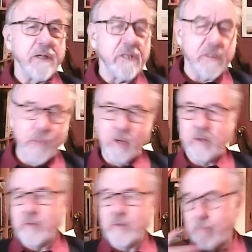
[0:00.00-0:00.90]
to smoke
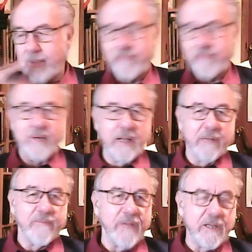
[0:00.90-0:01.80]
and puff another
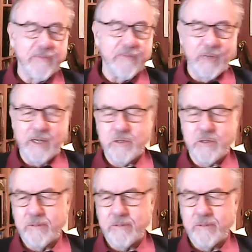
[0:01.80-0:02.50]
faceful at you.